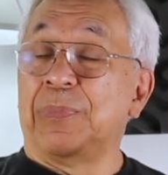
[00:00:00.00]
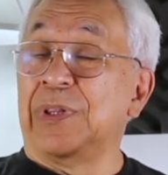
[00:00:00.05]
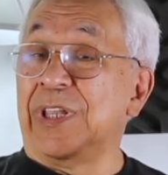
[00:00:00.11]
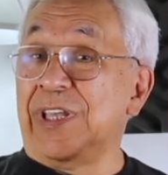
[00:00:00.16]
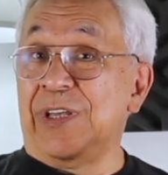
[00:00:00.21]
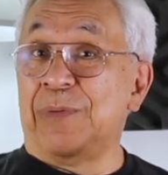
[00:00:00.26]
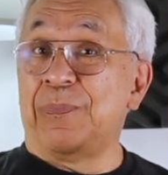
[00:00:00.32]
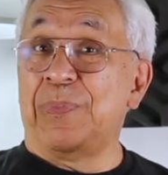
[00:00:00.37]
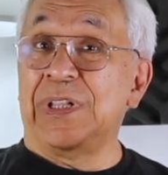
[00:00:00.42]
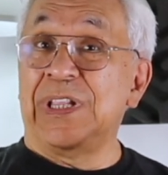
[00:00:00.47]

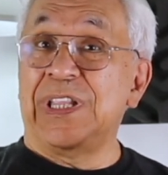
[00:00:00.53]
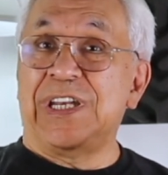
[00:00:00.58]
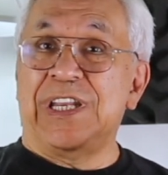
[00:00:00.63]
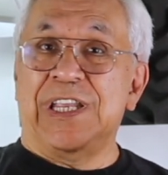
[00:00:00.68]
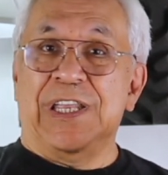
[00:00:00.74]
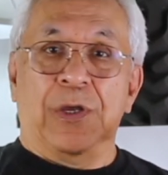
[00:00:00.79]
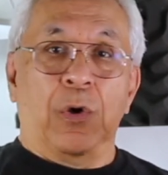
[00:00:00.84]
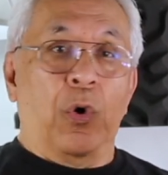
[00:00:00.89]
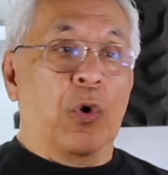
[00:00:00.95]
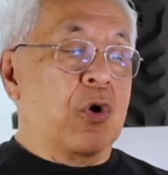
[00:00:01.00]

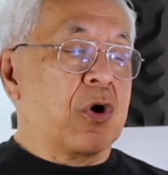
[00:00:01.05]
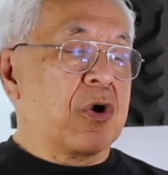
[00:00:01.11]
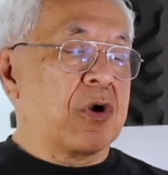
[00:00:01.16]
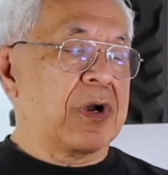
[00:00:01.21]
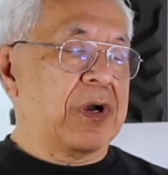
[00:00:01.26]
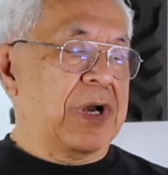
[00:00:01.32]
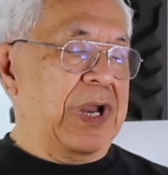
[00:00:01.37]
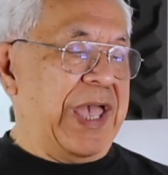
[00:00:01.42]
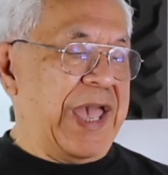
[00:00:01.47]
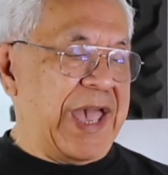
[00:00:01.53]
playability
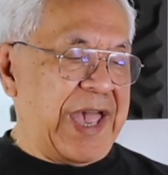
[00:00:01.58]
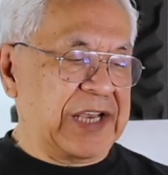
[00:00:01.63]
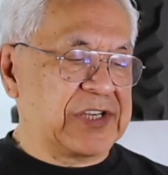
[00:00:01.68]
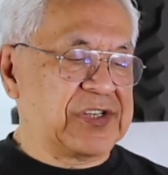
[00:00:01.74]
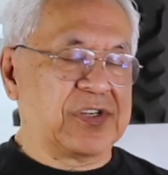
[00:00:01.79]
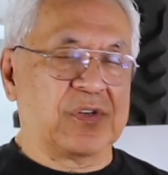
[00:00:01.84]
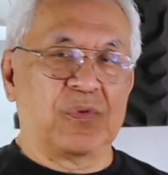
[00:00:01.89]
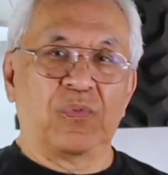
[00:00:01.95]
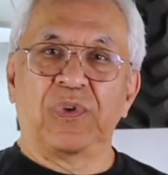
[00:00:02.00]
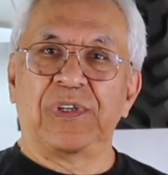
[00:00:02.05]
or
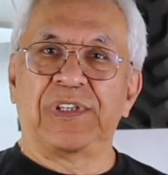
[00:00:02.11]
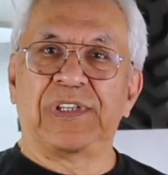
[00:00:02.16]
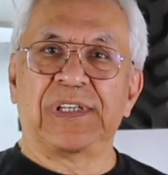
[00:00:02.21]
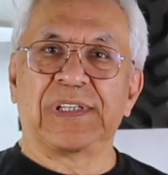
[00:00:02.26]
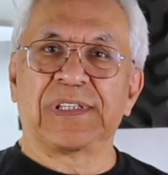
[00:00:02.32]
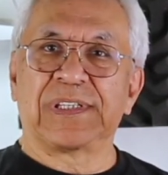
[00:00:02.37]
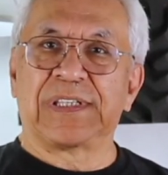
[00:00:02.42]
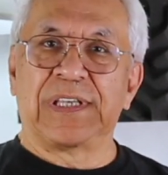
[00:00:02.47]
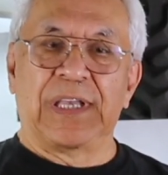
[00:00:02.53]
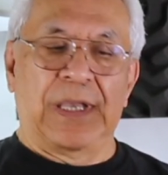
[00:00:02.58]
action, which
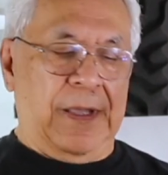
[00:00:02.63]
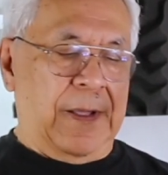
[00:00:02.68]
is,